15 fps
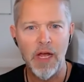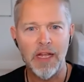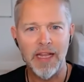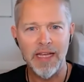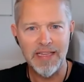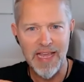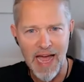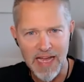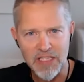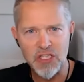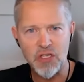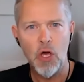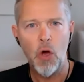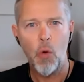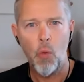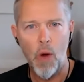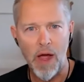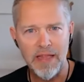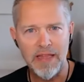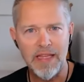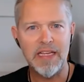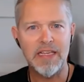Like that's
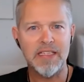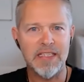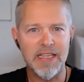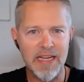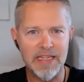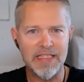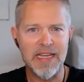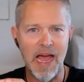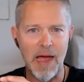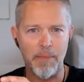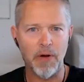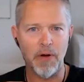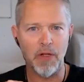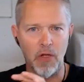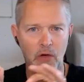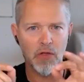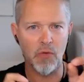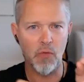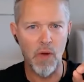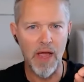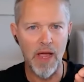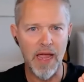why these things happen along the
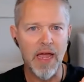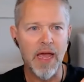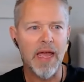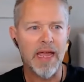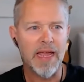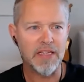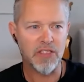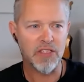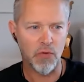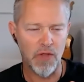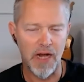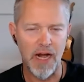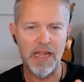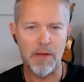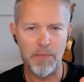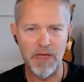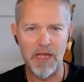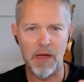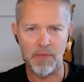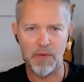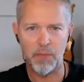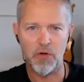way, is so that I could
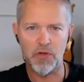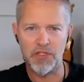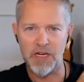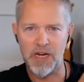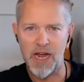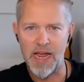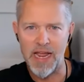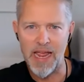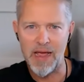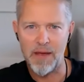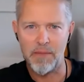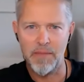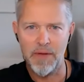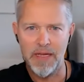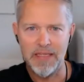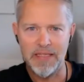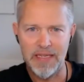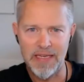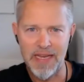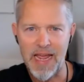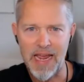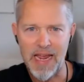become the person I am
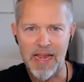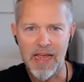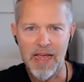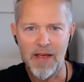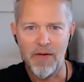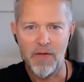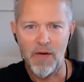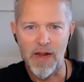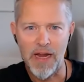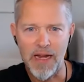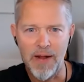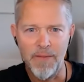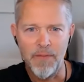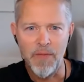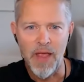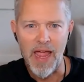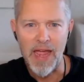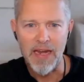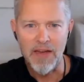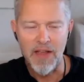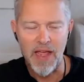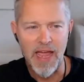today. Right.
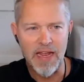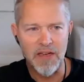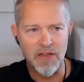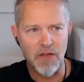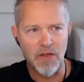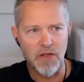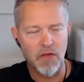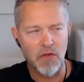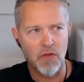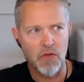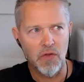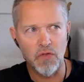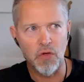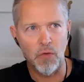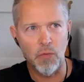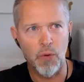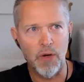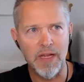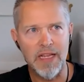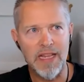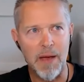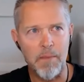And so
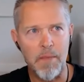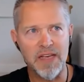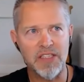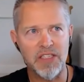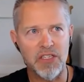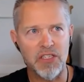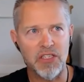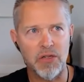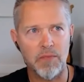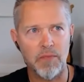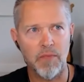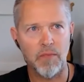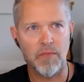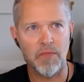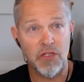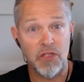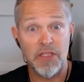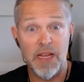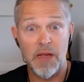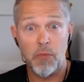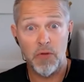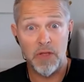bringing that message to,
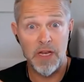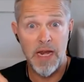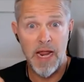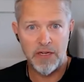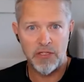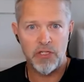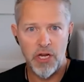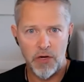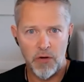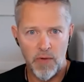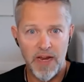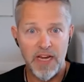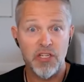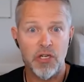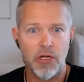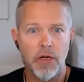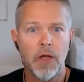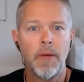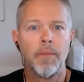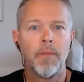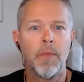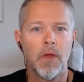say, with the next generation,
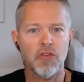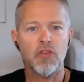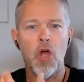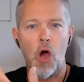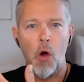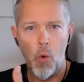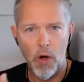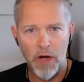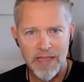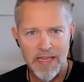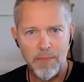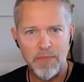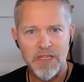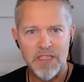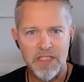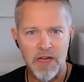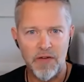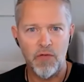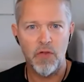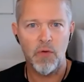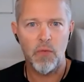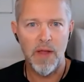not wanting them to
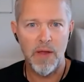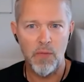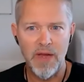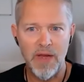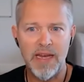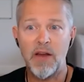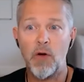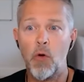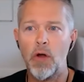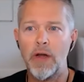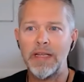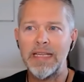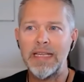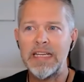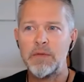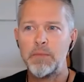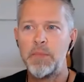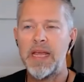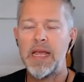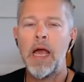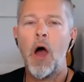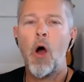suffer the way we did, or at least
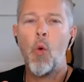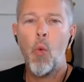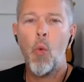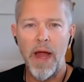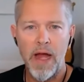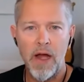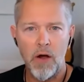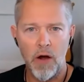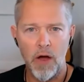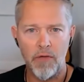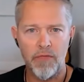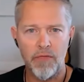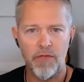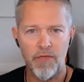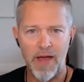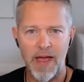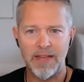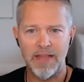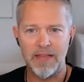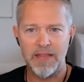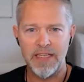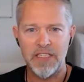being aware of the fact
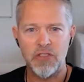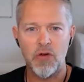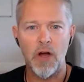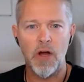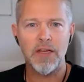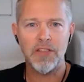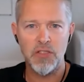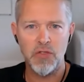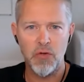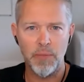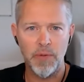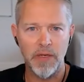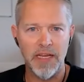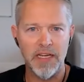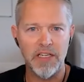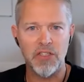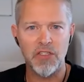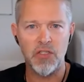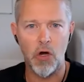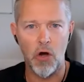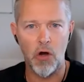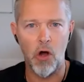that these trials and tribulations
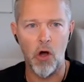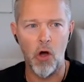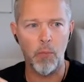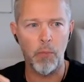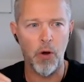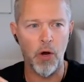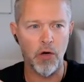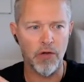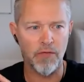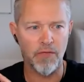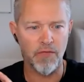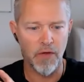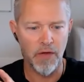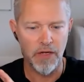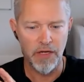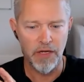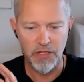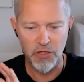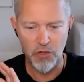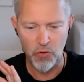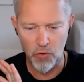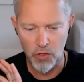are all part of
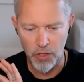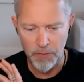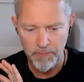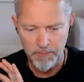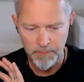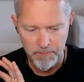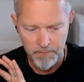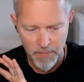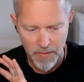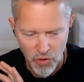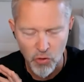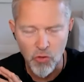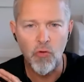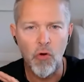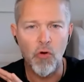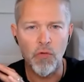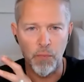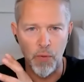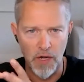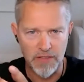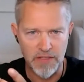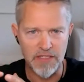your growth
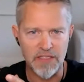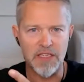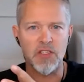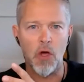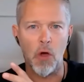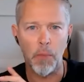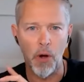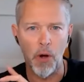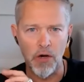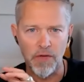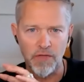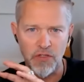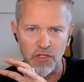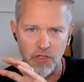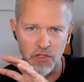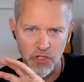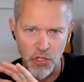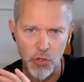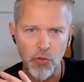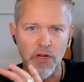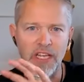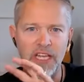process. It's all part of
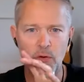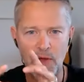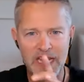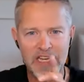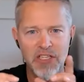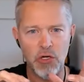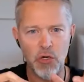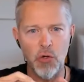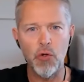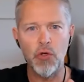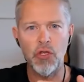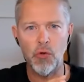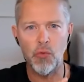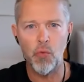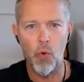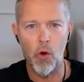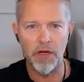tuning you into who you